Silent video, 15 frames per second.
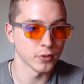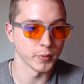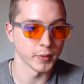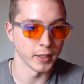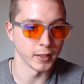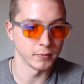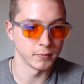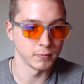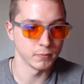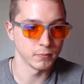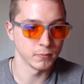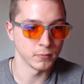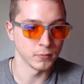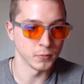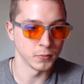So we got
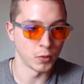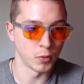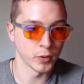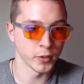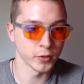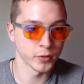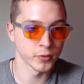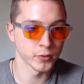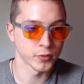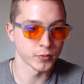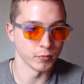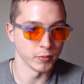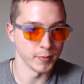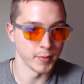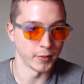oils,
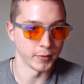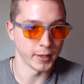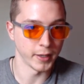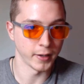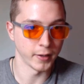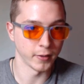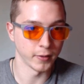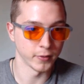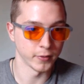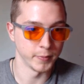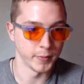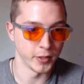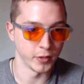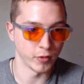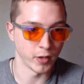rebound air,
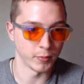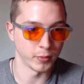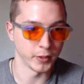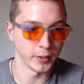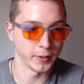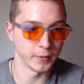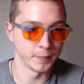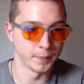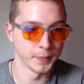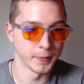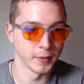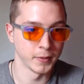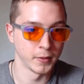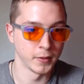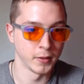mini trampoline
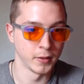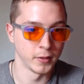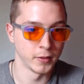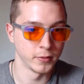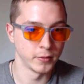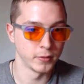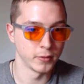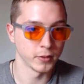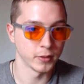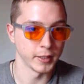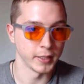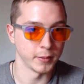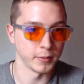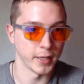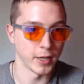
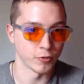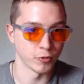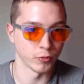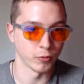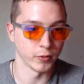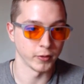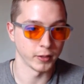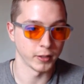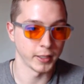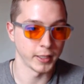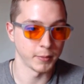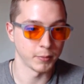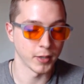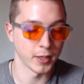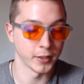cleaning natural
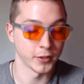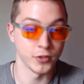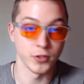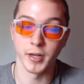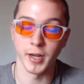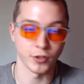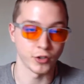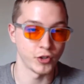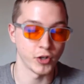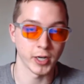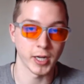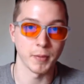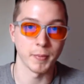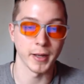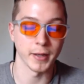cleaning products, you can actually
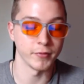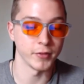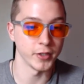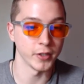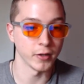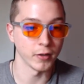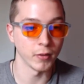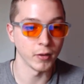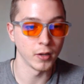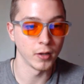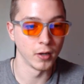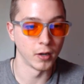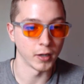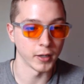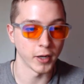check out my video
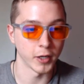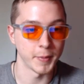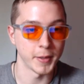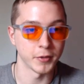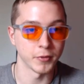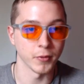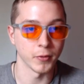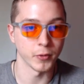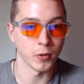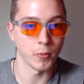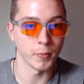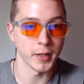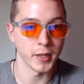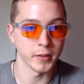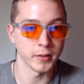on how to make your own
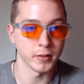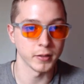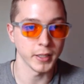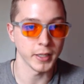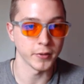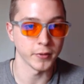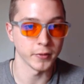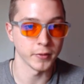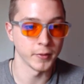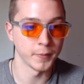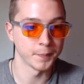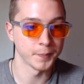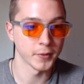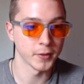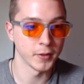homemade cleaner,
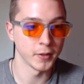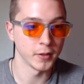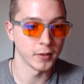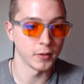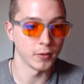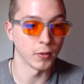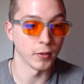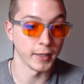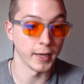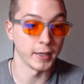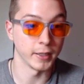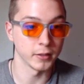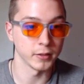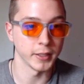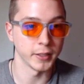
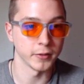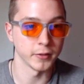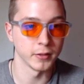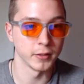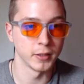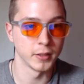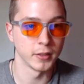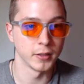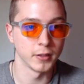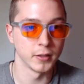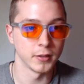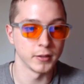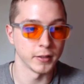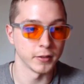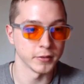organic cleaner.
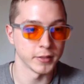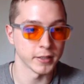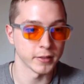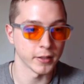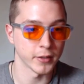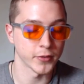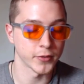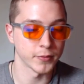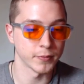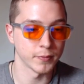It'll take like